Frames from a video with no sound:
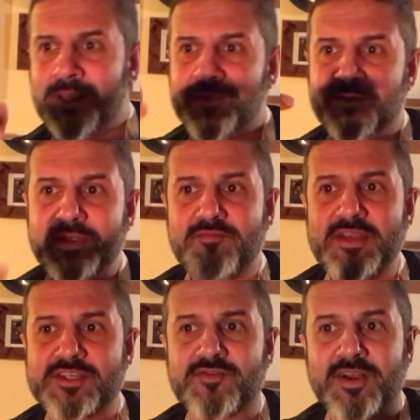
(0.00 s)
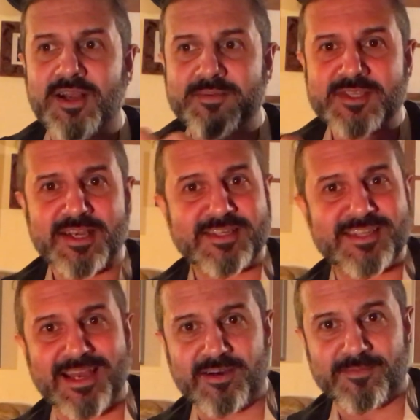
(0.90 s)
that have been restrung upside
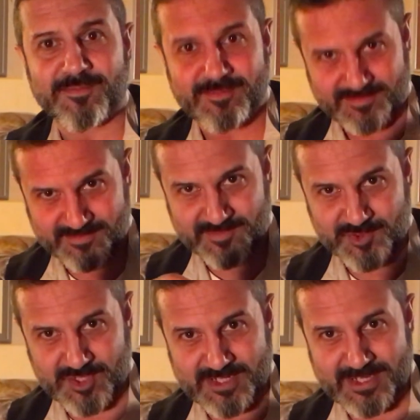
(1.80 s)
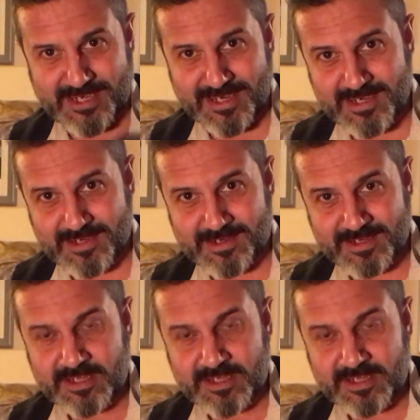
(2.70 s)
down, G, D, A, E,